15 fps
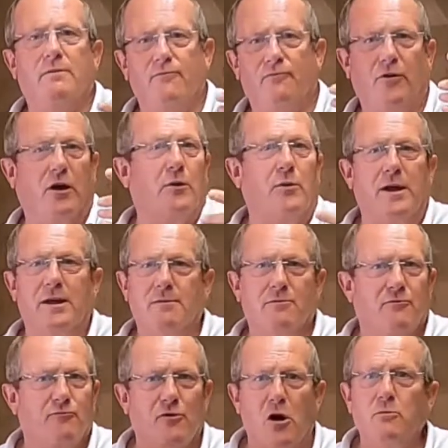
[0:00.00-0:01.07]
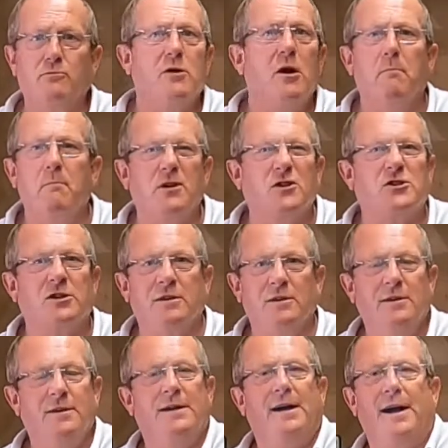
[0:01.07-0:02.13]
following rope numbers
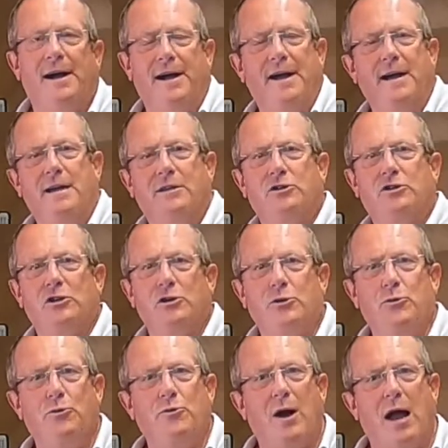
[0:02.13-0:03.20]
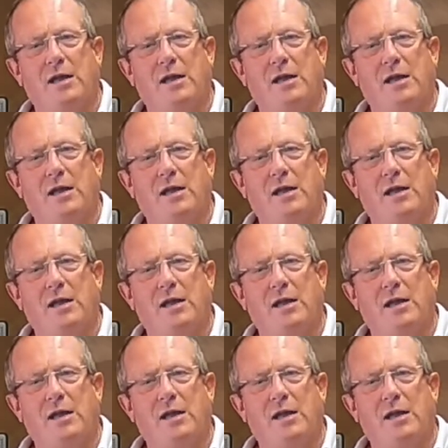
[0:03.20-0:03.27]
to